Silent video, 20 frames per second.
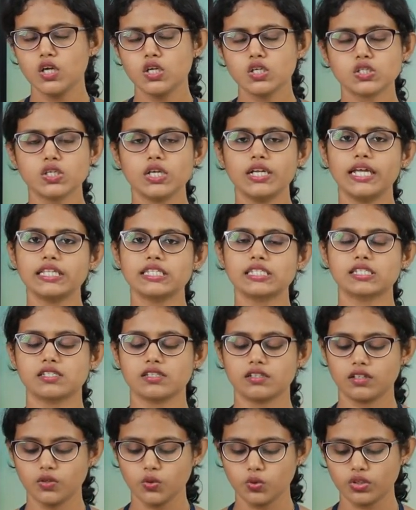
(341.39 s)
So
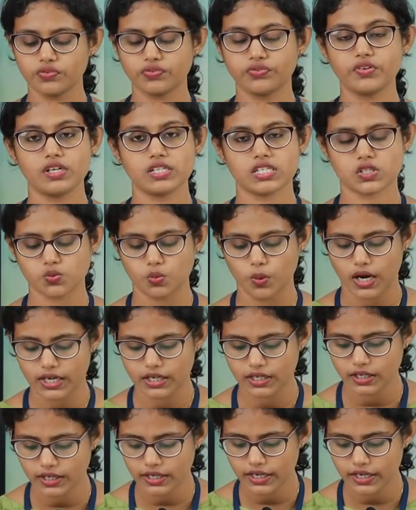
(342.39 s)
let's do the first one.